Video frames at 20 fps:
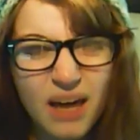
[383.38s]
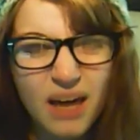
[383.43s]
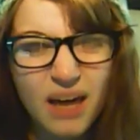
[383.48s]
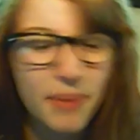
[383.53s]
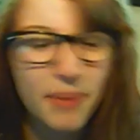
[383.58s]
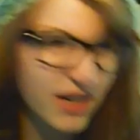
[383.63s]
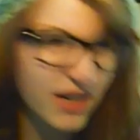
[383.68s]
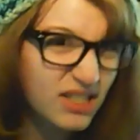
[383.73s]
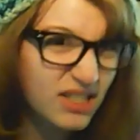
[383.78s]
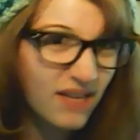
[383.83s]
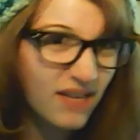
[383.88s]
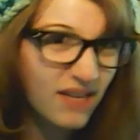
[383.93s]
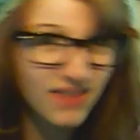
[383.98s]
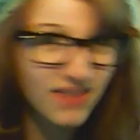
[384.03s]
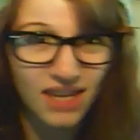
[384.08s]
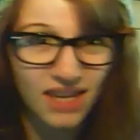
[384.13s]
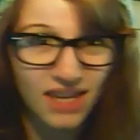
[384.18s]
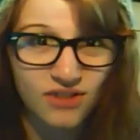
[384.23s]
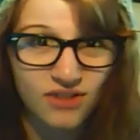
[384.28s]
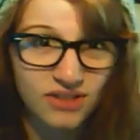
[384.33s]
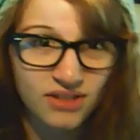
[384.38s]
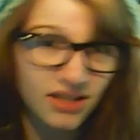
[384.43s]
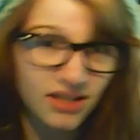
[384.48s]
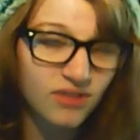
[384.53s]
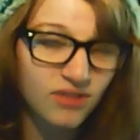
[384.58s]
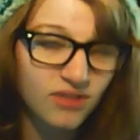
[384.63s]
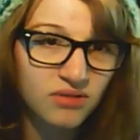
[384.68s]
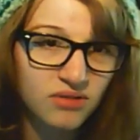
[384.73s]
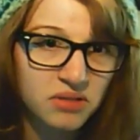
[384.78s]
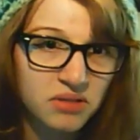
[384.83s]
about 7,000
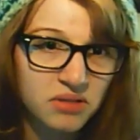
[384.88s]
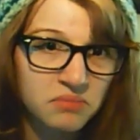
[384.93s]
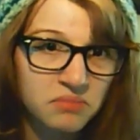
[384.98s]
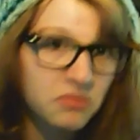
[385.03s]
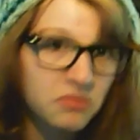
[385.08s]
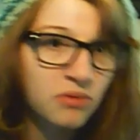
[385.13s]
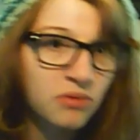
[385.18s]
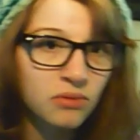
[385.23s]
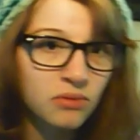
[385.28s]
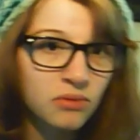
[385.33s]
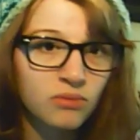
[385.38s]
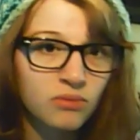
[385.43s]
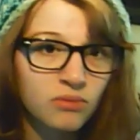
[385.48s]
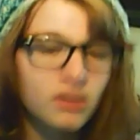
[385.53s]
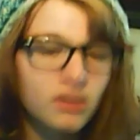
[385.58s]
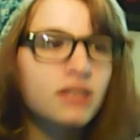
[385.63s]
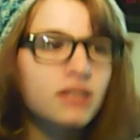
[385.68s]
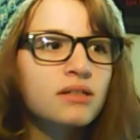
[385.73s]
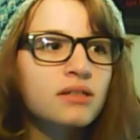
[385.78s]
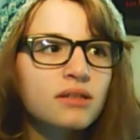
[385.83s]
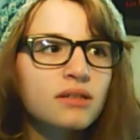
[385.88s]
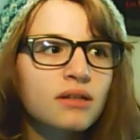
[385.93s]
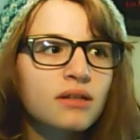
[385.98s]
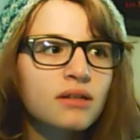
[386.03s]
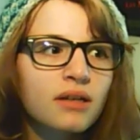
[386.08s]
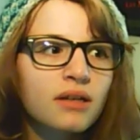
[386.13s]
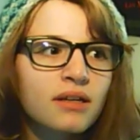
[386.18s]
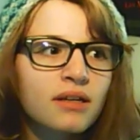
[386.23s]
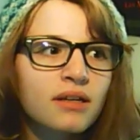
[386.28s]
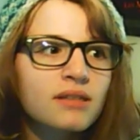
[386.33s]
years, which
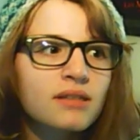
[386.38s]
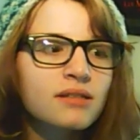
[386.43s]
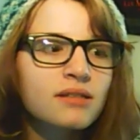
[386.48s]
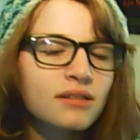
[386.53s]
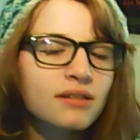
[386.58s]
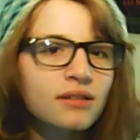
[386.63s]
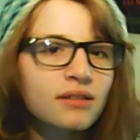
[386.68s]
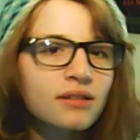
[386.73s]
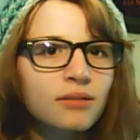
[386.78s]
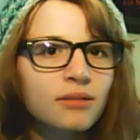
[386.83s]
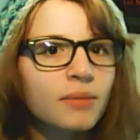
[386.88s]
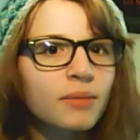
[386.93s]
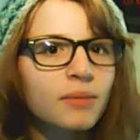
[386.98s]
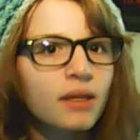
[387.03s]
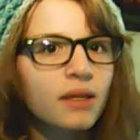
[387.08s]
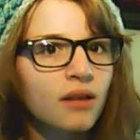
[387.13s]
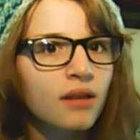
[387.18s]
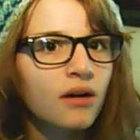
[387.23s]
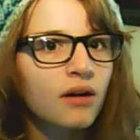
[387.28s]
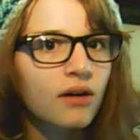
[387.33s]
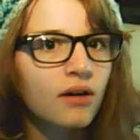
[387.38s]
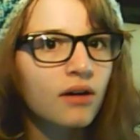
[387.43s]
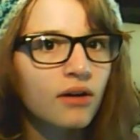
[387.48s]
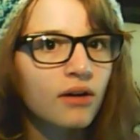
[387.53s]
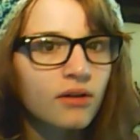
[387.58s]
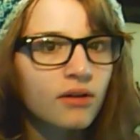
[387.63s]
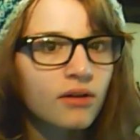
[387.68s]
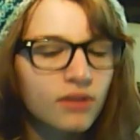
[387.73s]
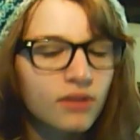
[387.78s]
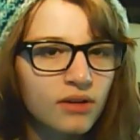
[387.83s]
is a little bit
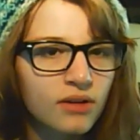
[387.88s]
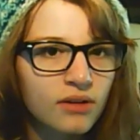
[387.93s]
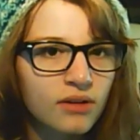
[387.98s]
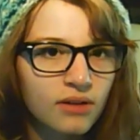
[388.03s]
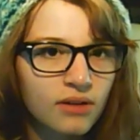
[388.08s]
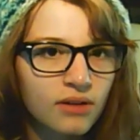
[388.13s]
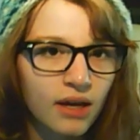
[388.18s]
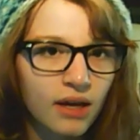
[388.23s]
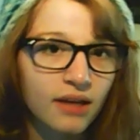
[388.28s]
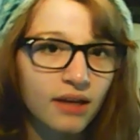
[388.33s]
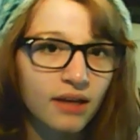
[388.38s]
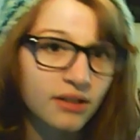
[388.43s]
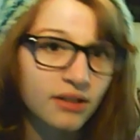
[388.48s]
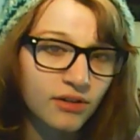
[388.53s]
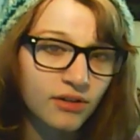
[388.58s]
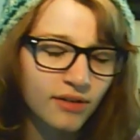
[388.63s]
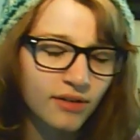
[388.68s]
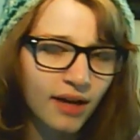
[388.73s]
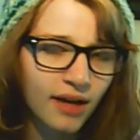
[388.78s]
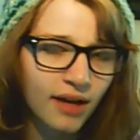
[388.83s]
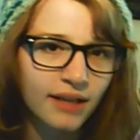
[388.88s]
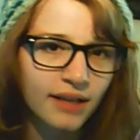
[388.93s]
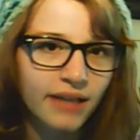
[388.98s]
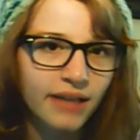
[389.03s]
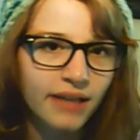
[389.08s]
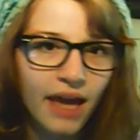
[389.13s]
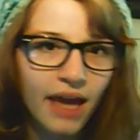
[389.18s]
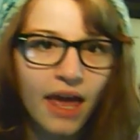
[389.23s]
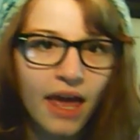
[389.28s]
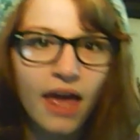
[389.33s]
longer to take to create
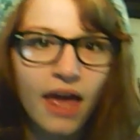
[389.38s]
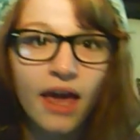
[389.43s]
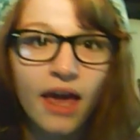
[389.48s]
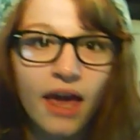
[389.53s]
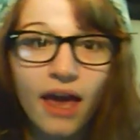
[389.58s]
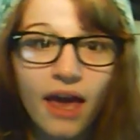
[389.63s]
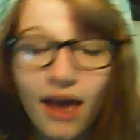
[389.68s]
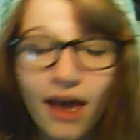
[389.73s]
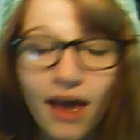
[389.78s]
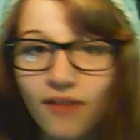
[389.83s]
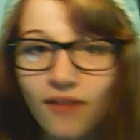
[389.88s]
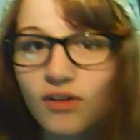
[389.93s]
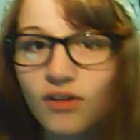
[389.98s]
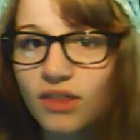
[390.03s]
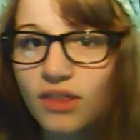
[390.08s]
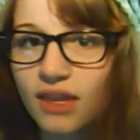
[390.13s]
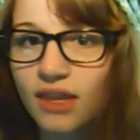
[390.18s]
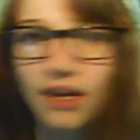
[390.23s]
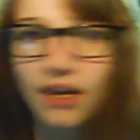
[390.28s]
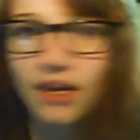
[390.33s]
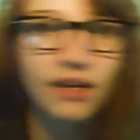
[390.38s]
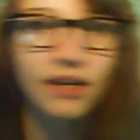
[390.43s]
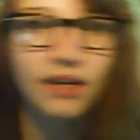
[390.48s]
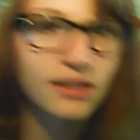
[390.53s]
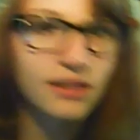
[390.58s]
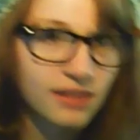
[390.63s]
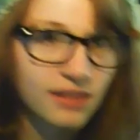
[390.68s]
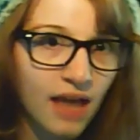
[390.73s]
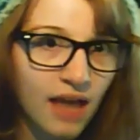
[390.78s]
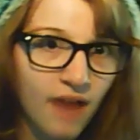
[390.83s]
everything
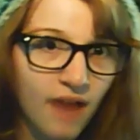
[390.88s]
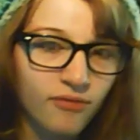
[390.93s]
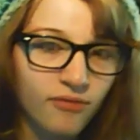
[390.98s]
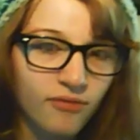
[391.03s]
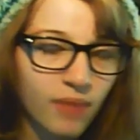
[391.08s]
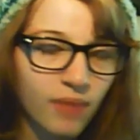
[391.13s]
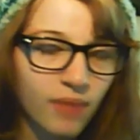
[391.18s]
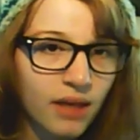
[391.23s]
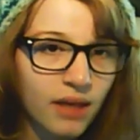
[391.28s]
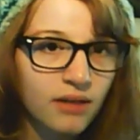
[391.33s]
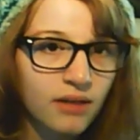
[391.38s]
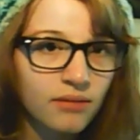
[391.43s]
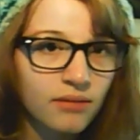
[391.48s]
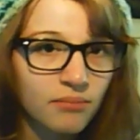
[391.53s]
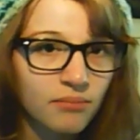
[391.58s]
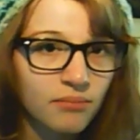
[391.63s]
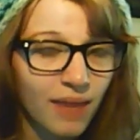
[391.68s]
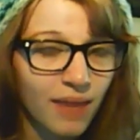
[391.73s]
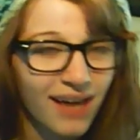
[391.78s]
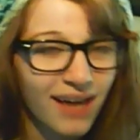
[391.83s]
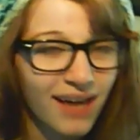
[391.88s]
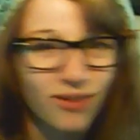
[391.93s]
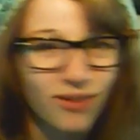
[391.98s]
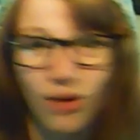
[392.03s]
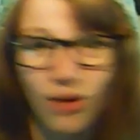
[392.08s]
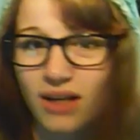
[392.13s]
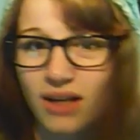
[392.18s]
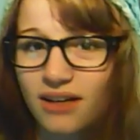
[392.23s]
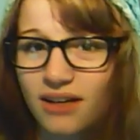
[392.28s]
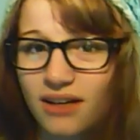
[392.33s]
and have man
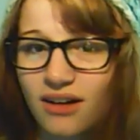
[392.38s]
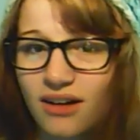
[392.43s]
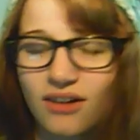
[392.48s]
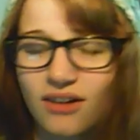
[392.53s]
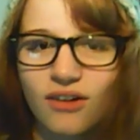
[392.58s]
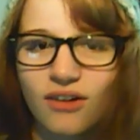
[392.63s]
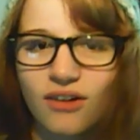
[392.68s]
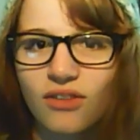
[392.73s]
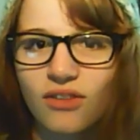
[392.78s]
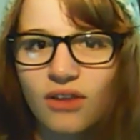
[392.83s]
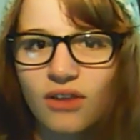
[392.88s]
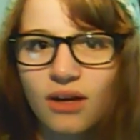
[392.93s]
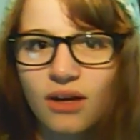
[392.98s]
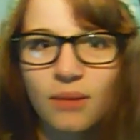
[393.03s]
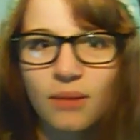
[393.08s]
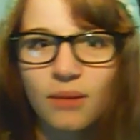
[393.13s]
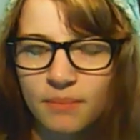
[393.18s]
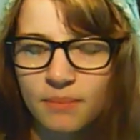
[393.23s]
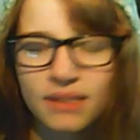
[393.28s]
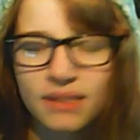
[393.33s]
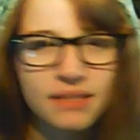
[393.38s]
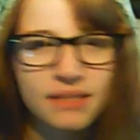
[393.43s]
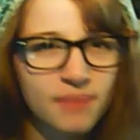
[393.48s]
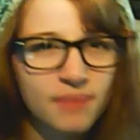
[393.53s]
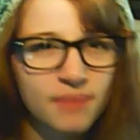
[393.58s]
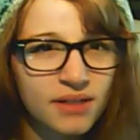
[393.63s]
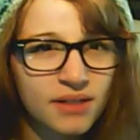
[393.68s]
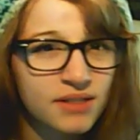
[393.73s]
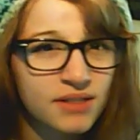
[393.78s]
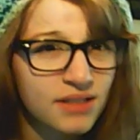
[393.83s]
walking on Earth, but it
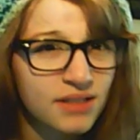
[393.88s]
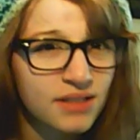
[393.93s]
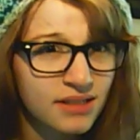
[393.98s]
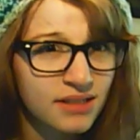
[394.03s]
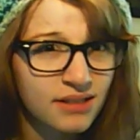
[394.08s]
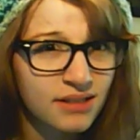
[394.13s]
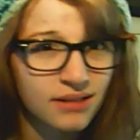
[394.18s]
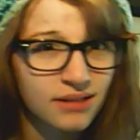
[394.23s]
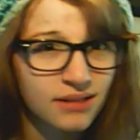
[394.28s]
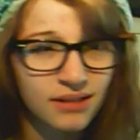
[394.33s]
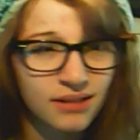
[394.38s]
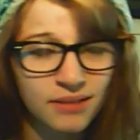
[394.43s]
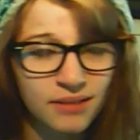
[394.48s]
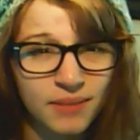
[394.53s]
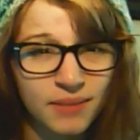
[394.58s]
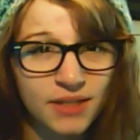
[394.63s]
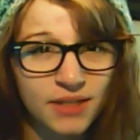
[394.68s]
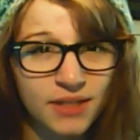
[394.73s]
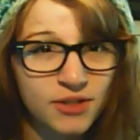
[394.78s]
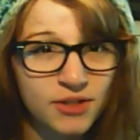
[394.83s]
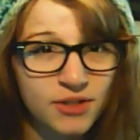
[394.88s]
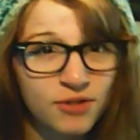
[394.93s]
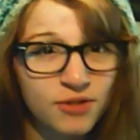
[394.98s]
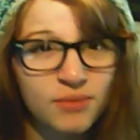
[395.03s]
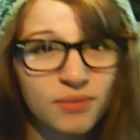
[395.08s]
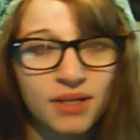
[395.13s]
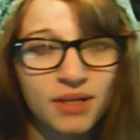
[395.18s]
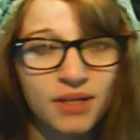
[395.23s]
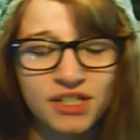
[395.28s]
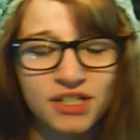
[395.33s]
smells just a little bit too
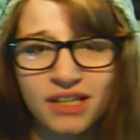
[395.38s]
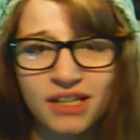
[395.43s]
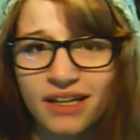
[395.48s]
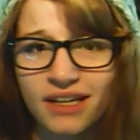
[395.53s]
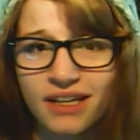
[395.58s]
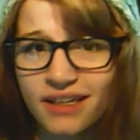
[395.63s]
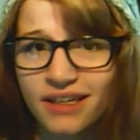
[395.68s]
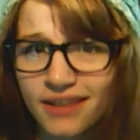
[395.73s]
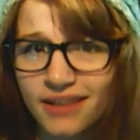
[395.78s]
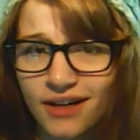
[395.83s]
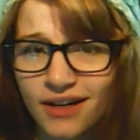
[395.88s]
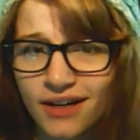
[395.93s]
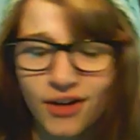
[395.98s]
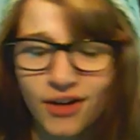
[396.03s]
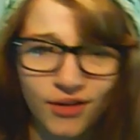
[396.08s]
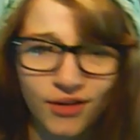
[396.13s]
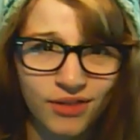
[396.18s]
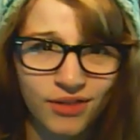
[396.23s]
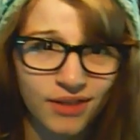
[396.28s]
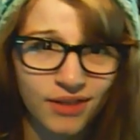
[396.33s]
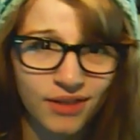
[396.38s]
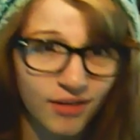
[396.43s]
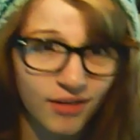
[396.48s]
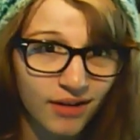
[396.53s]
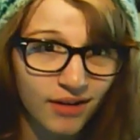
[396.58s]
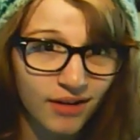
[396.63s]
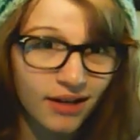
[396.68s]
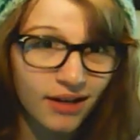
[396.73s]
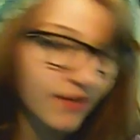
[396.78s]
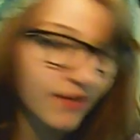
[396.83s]
much like young Earth
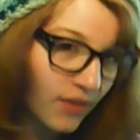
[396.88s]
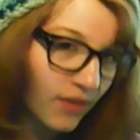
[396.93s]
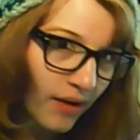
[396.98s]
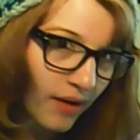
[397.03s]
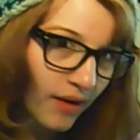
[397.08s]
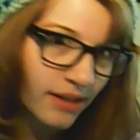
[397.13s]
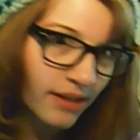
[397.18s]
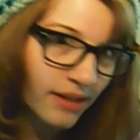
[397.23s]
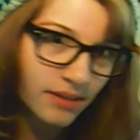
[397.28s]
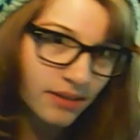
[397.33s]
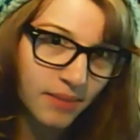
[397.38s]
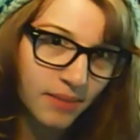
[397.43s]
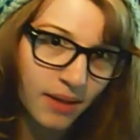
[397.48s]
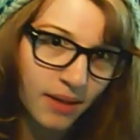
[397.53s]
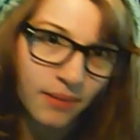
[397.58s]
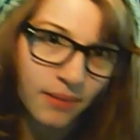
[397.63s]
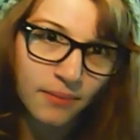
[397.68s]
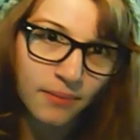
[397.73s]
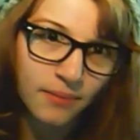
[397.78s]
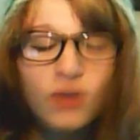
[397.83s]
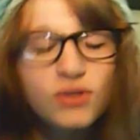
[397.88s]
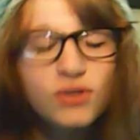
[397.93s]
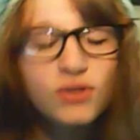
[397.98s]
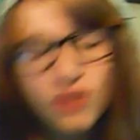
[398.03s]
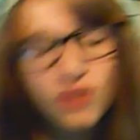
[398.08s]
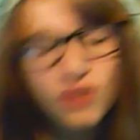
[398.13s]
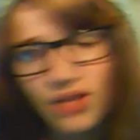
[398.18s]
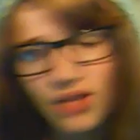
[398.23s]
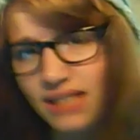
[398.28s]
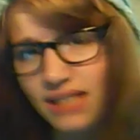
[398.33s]
theory, if you ask me.
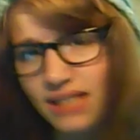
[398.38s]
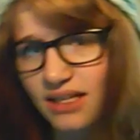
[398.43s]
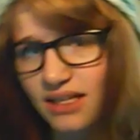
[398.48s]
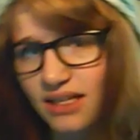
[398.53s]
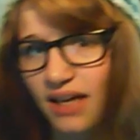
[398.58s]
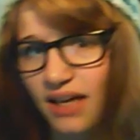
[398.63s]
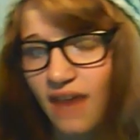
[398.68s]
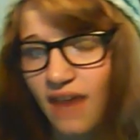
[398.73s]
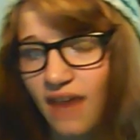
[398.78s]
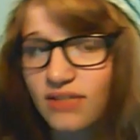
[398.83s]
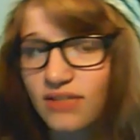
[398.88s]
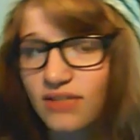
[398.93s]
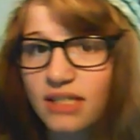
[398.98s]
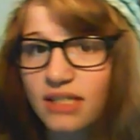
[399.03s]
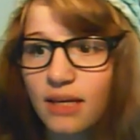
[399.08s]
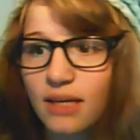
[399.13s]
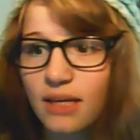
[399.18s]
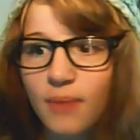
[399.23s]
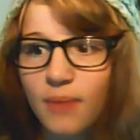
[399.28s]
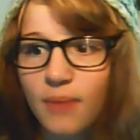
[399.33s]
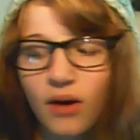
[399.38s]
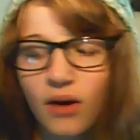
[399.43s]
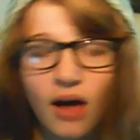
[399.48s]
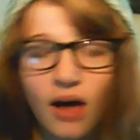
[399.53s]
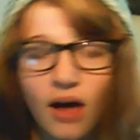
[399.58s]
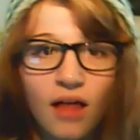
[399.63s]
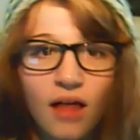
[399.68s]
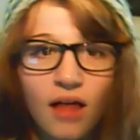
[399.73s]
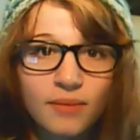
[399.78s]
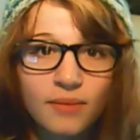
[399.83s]
So that's all I have to say about
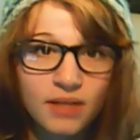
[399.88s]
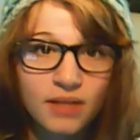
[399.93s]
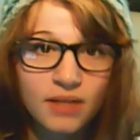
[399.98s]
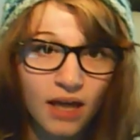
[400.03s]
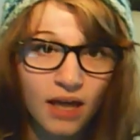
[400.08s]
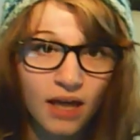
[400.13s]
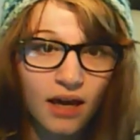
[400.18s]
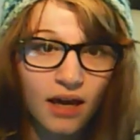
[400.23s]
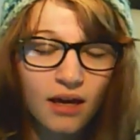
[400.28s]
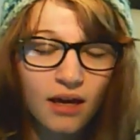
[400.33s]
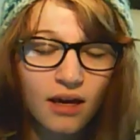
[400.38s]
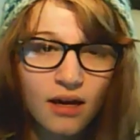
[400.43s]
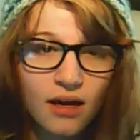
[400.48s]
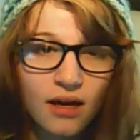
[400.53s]
Kolob today.